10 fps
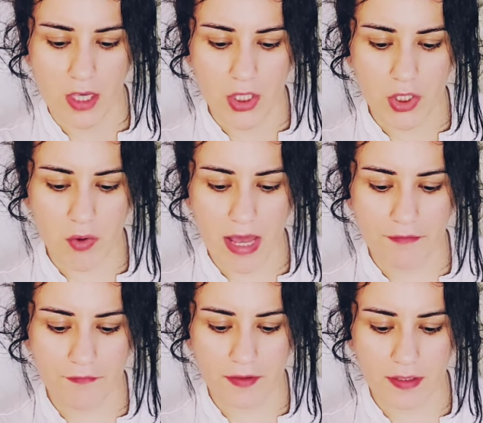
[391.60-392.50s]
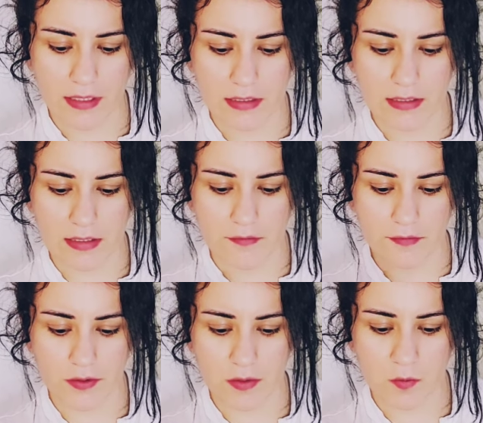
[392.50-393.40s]
You have feelings for
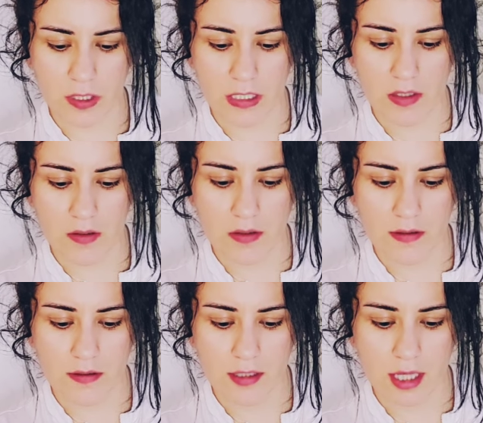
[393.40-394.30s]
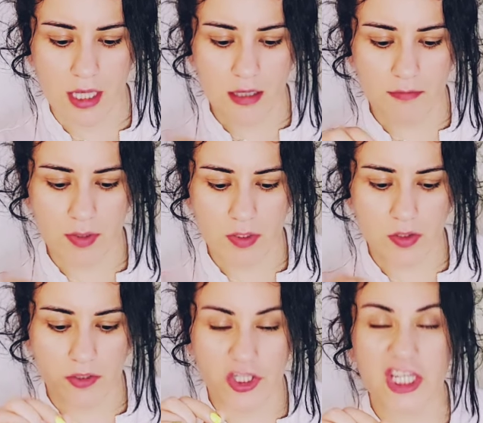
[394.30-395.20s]
someone here, but
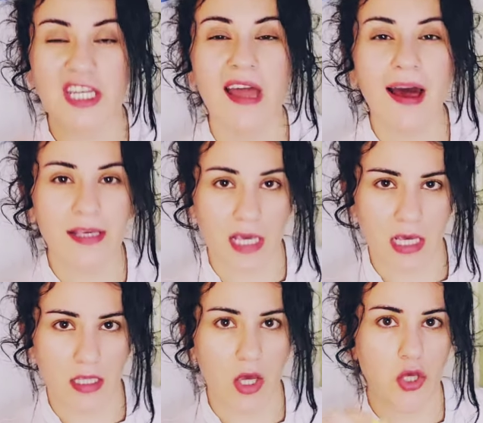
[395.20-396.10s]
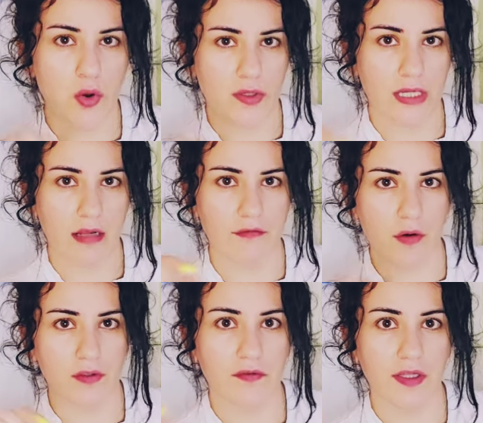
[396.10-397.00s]
you're denying yourself
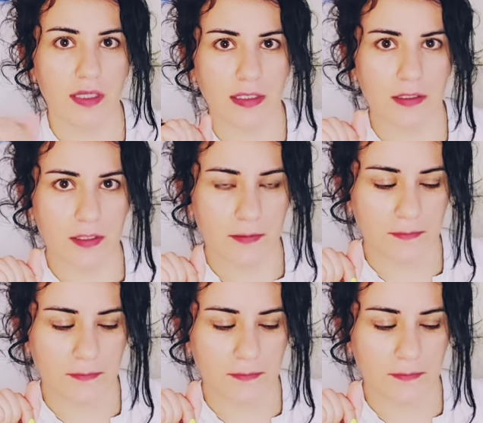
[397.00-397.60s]
those feelings.